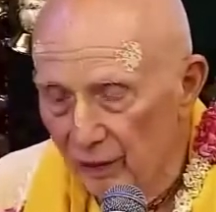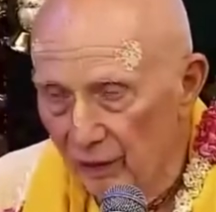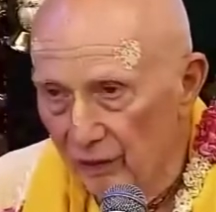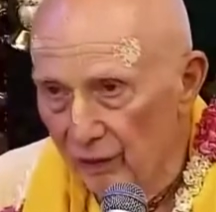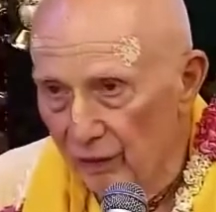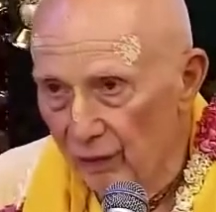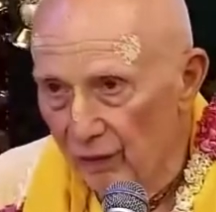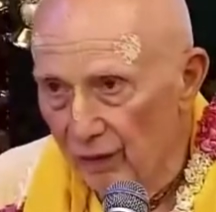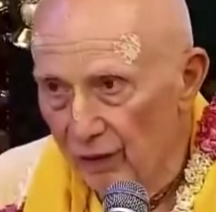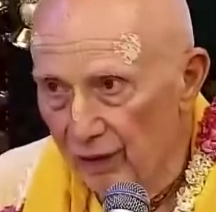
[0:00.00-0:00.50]

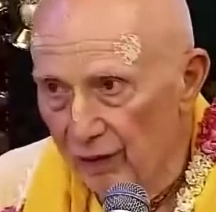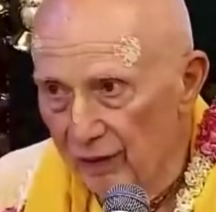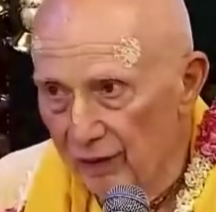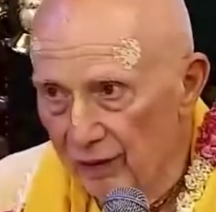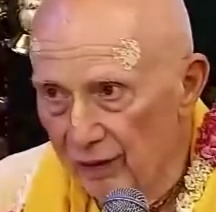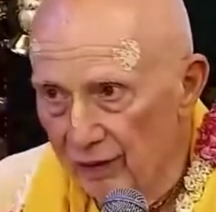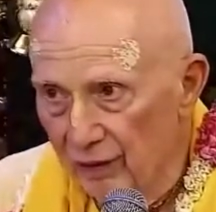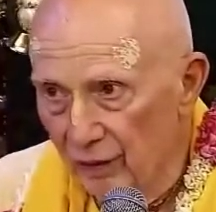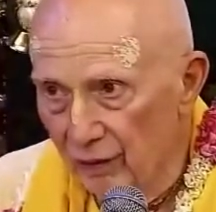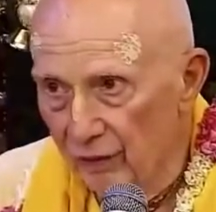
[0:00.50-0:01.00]
Although we
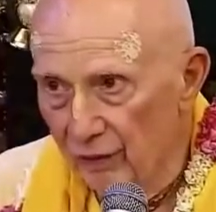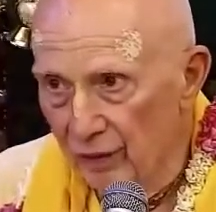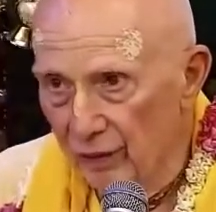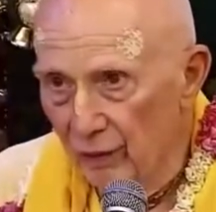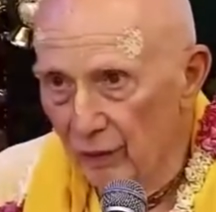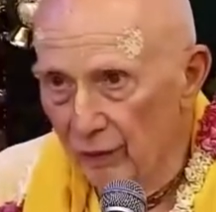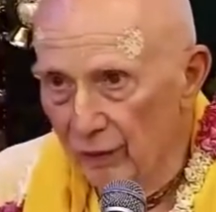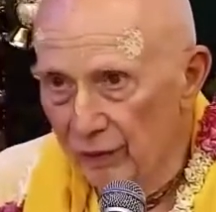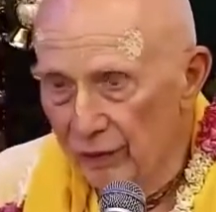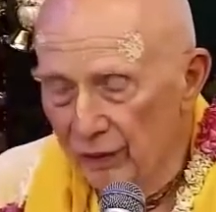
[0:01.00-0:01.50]
don't
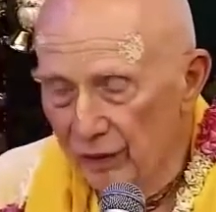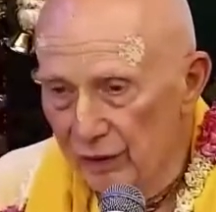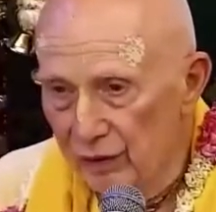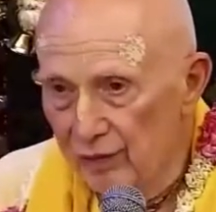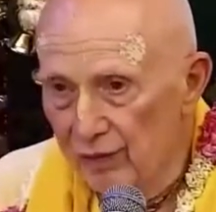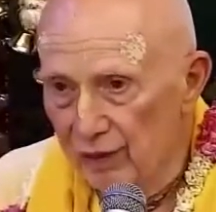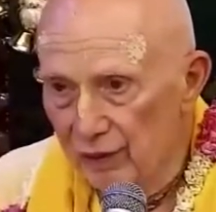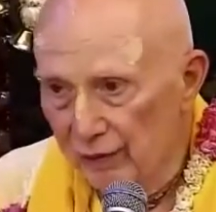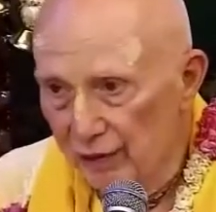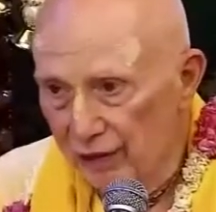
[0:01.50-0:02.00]
always
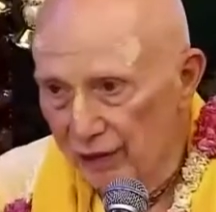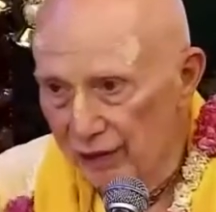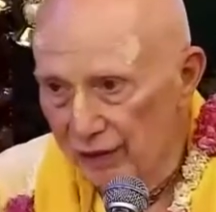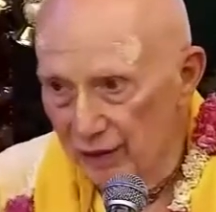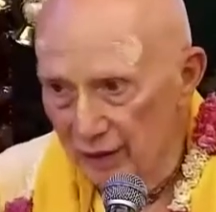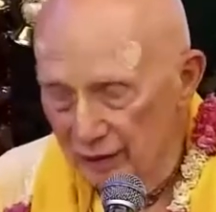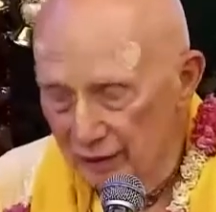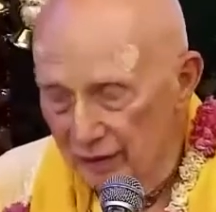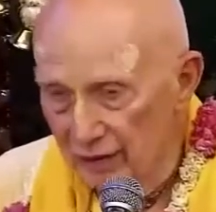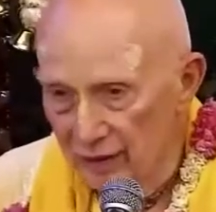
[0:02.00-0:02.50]

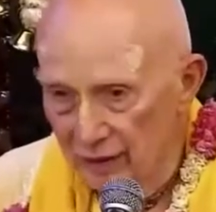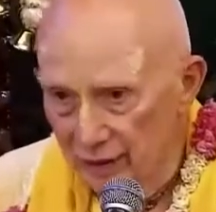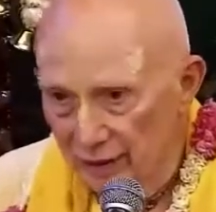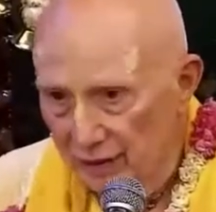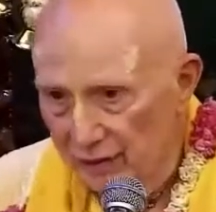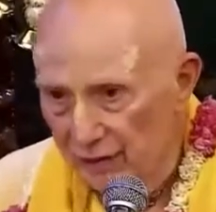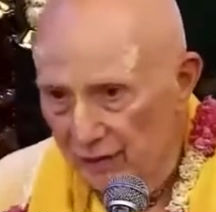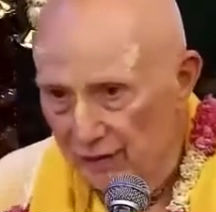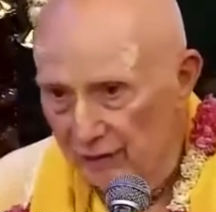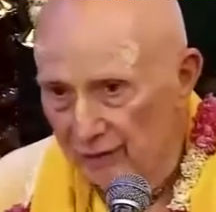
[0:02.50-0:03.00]
experience that
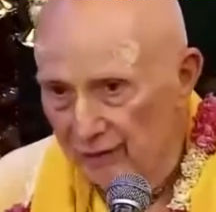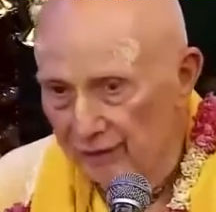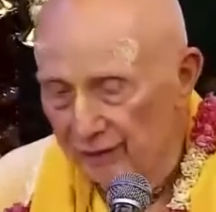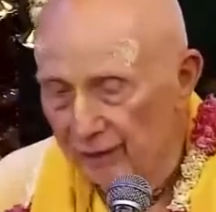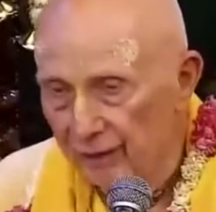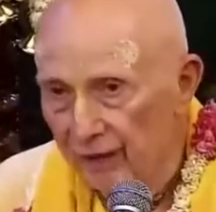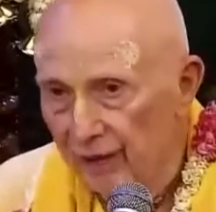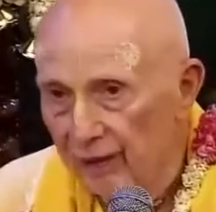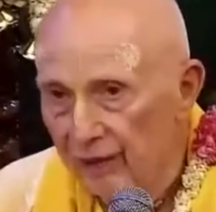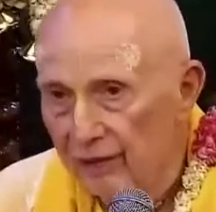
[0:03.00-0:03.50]
connection,
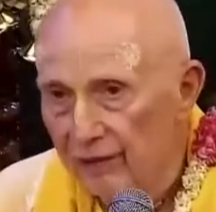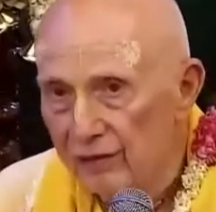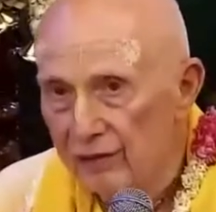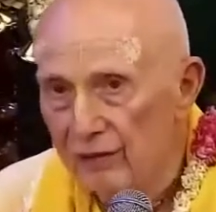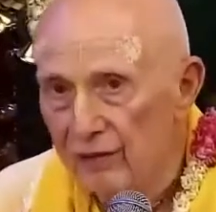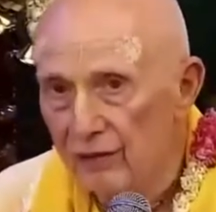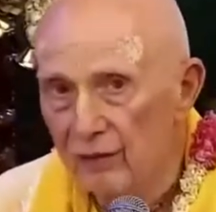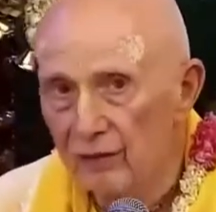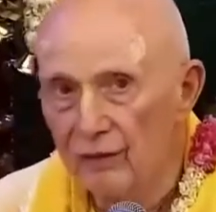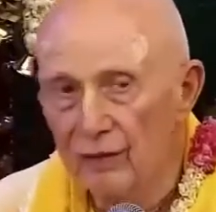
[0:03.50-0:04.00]

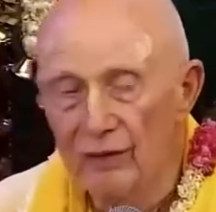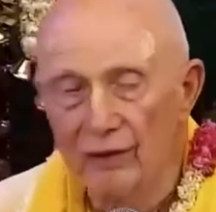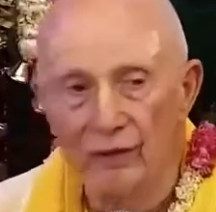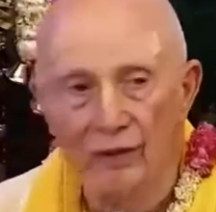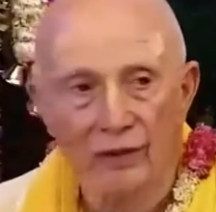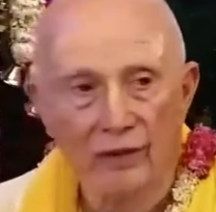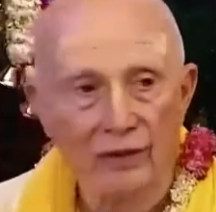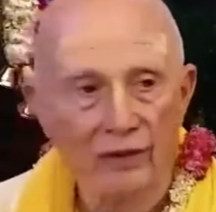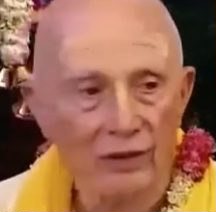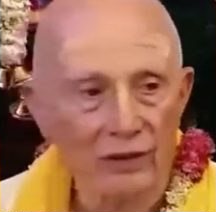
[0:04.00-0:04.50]
still
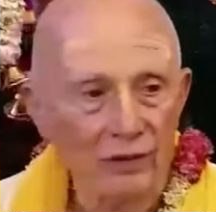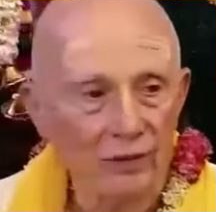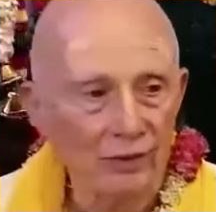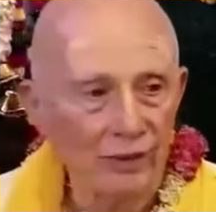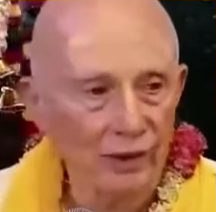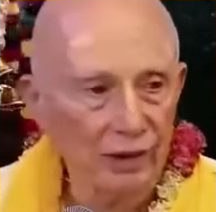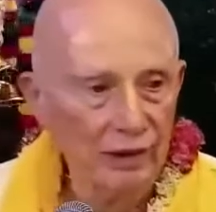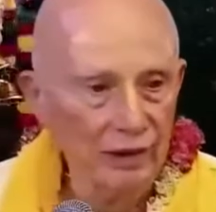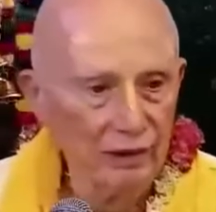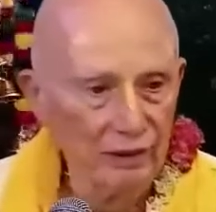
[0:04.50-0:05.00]
when Krishna is
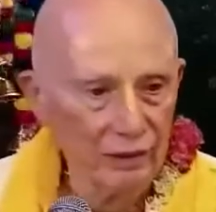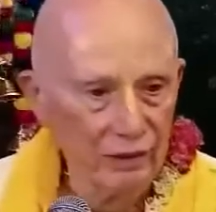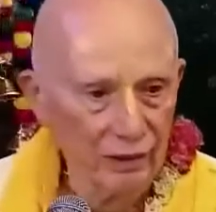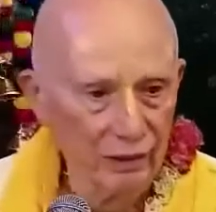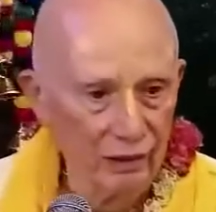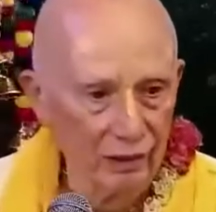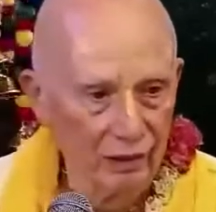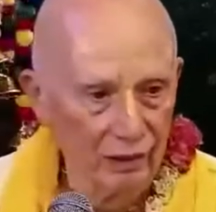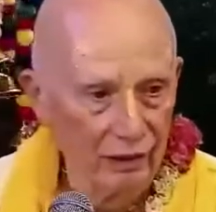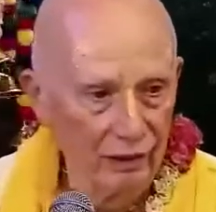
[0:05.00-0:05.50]

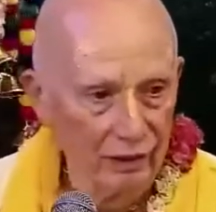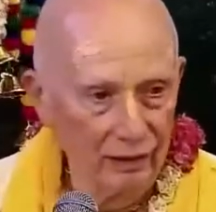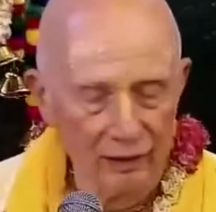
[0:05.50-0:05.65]
pleased, the,